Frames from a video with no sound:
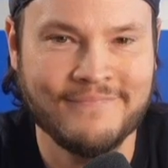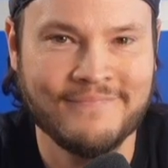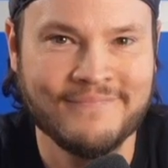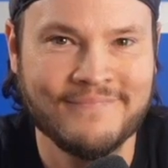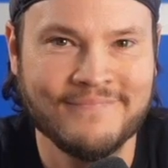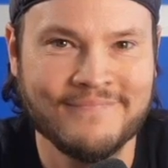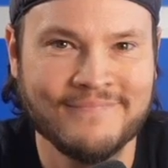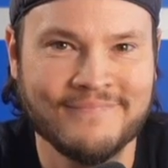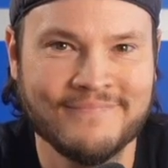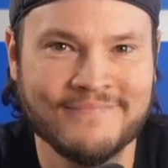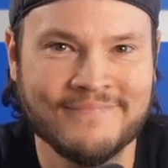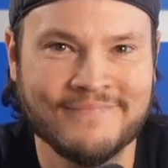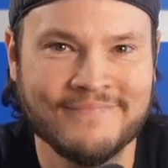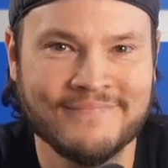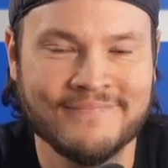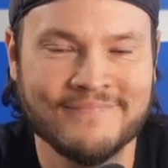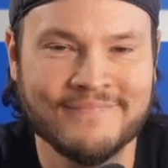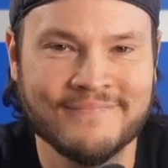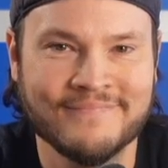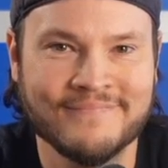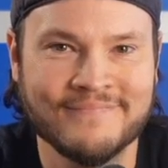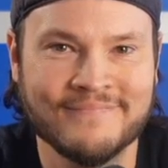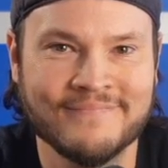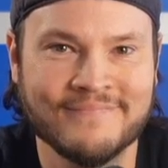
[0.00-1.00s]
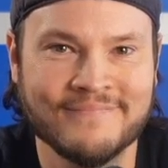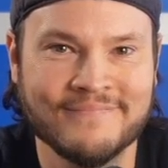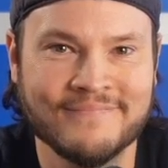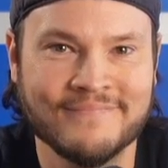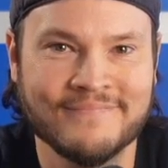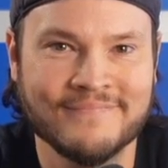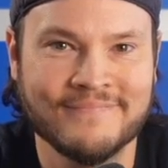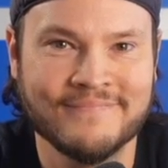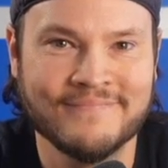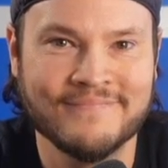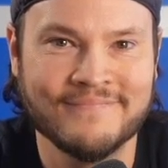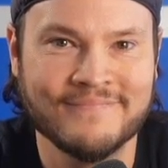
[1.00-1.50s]

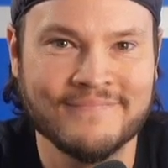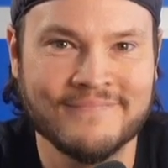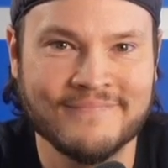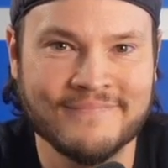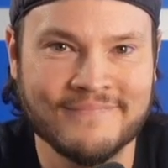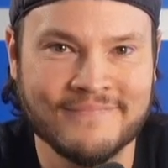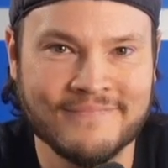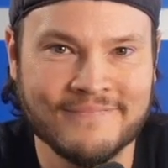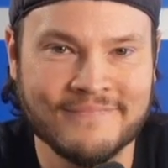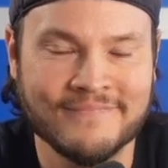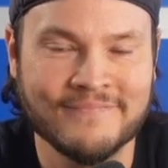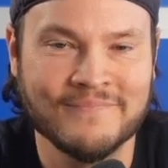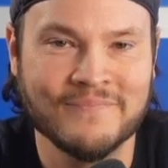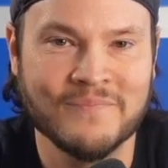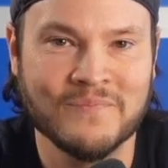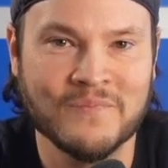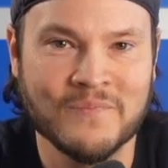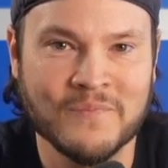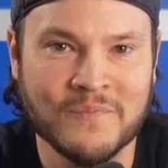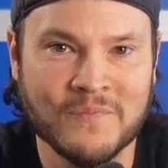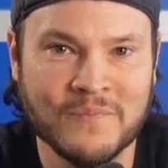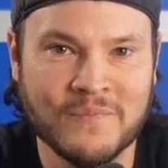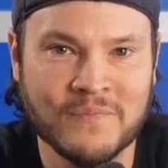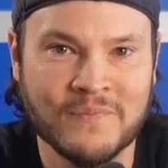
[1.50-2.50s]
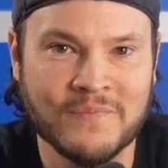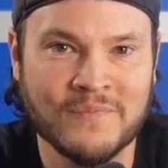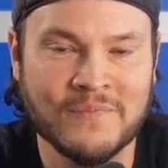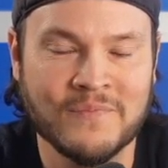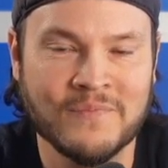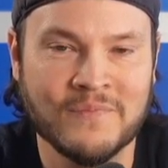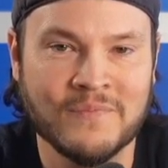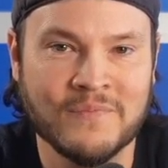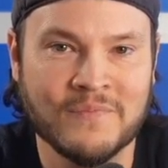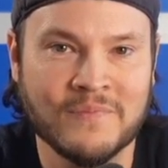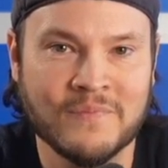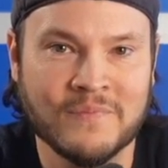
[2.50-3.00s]

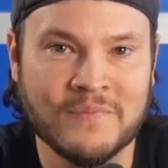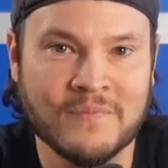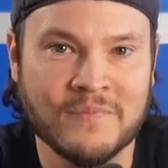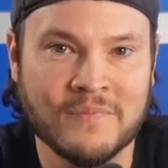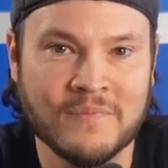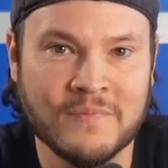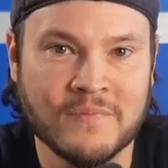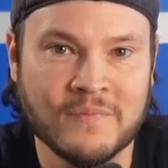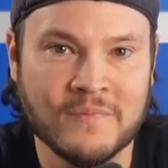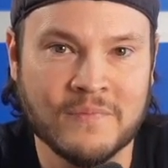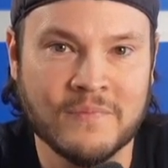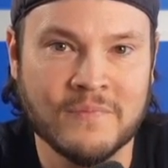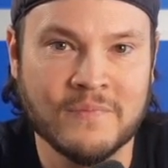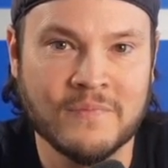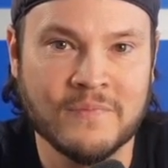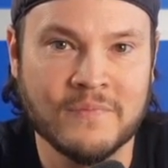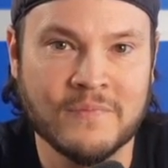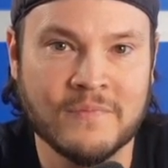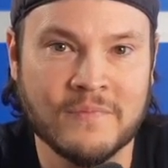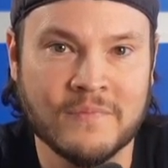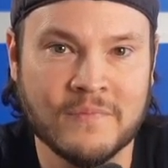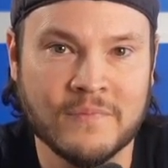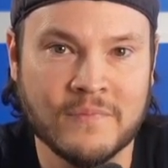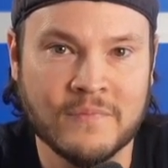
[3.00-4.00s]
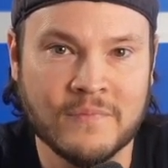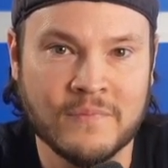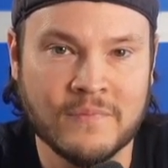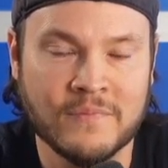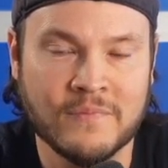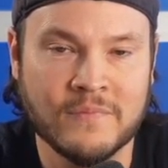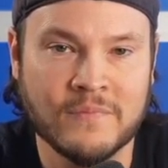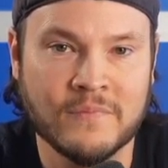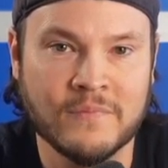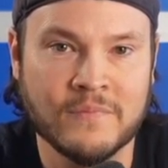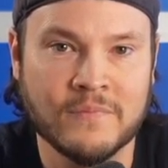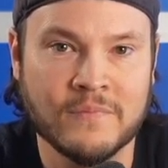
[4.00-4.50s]

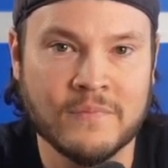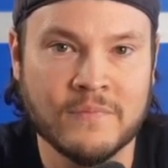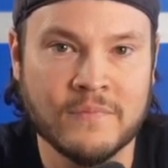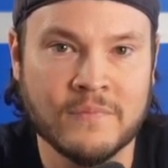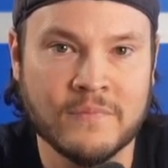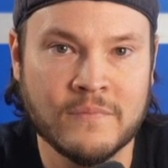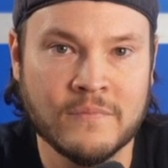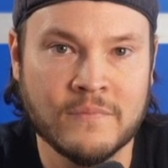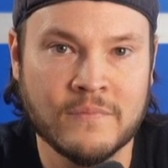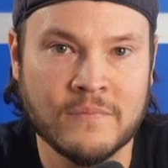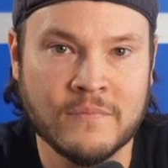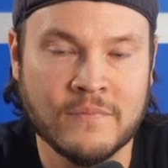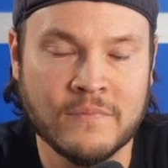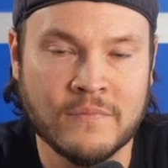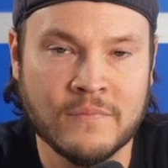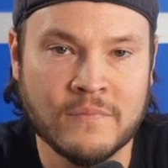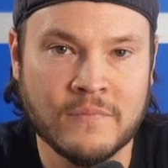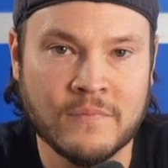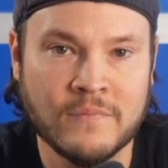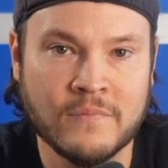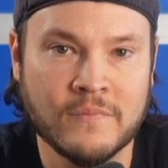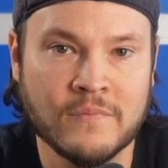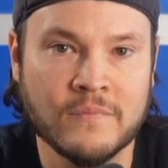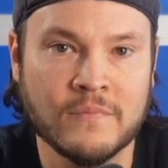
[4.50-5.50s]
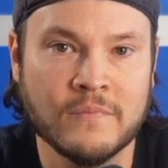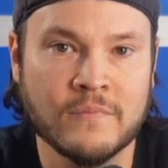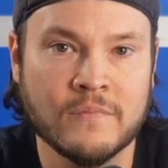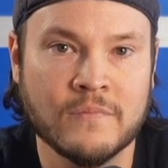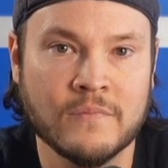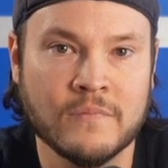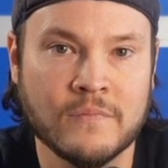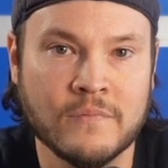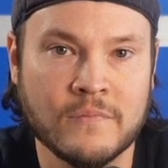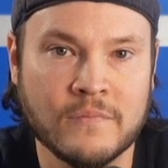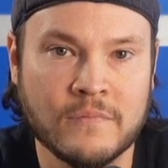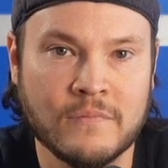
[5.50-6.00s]

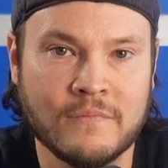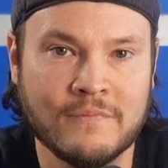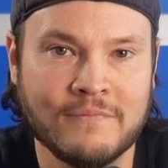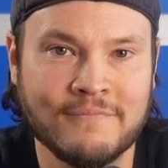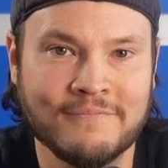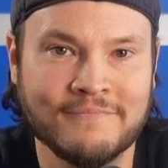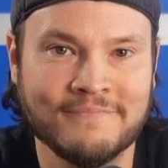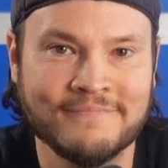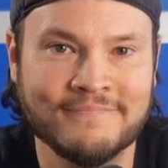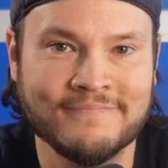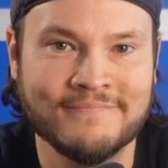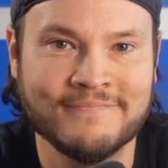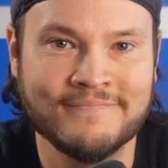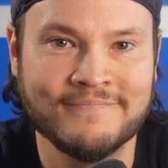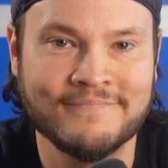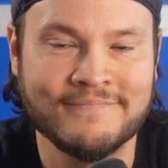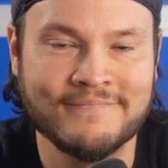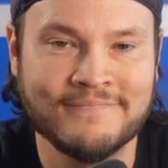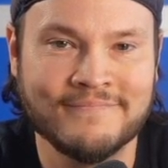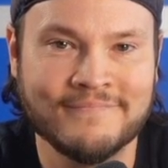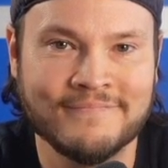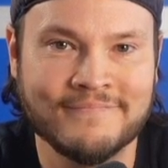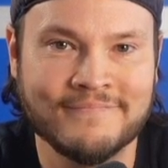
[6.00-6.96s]
The person shown says nothing.